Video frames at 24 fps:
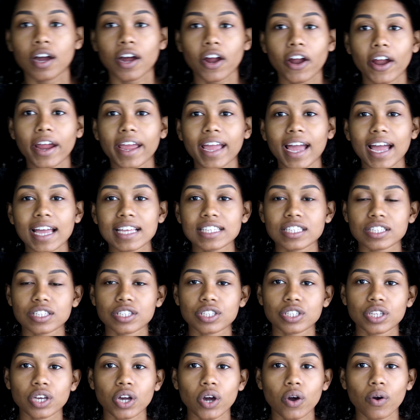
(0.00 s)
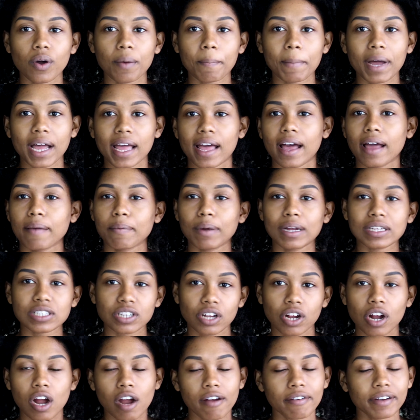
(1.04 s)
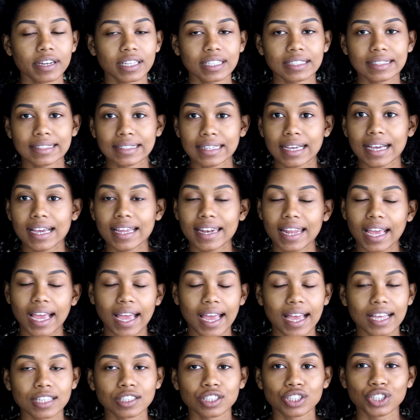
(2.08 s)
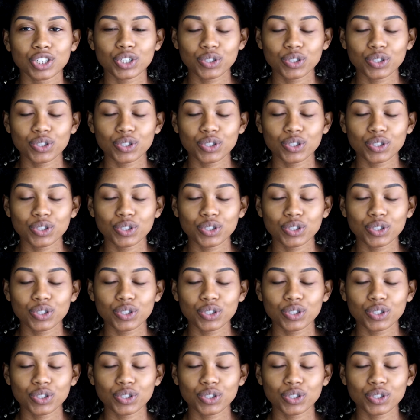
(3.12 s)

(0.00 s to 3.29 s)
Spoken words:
All right guys, so my eyebrows are already done as